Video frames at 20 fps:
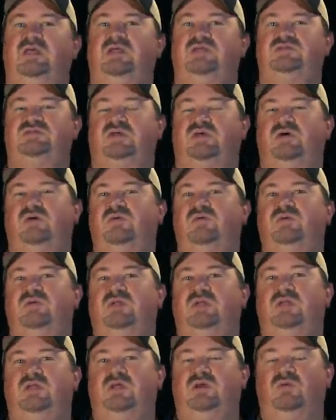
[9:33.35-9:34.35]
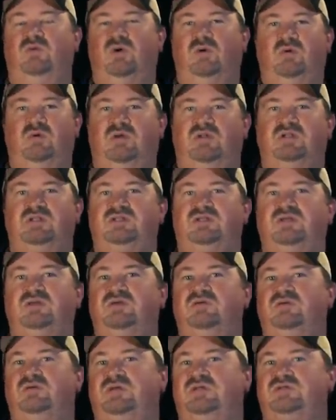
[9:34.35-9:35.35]
So what we're gonna
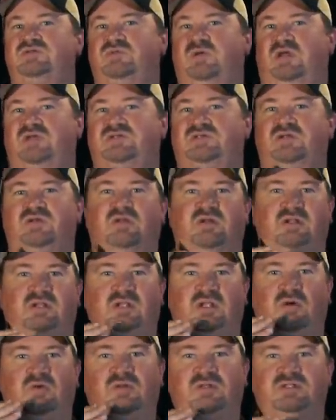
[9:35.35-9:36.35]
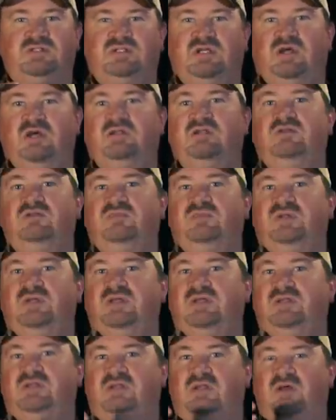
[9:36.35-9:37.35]
do is we're actually gonna lower the jaw a little bit,